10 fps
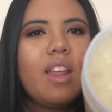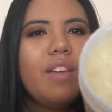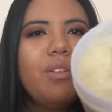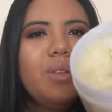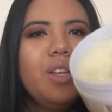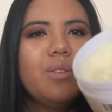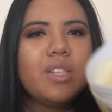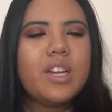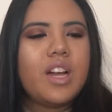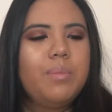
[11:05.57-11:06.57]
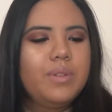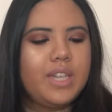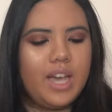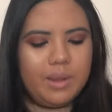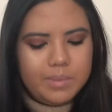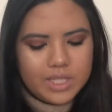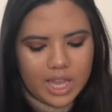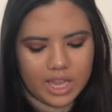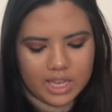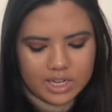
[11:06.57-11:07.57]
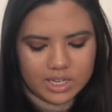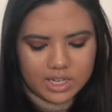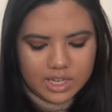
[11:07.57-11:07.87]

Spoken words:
I've only used it a couple times, and